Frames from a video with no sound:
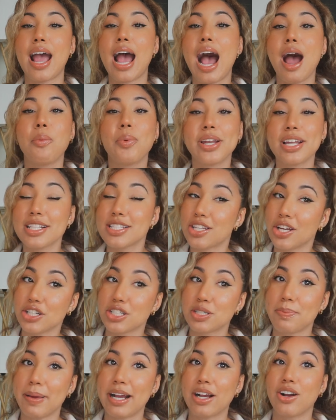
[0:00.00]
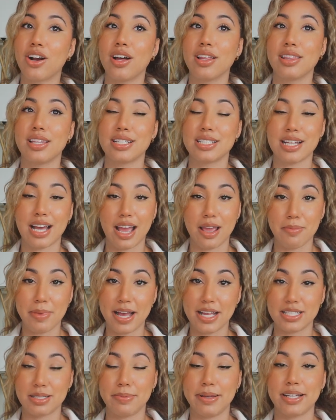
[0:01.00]
I want to touch back on the time
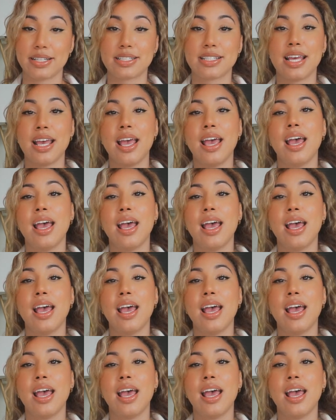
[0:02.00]
aspect.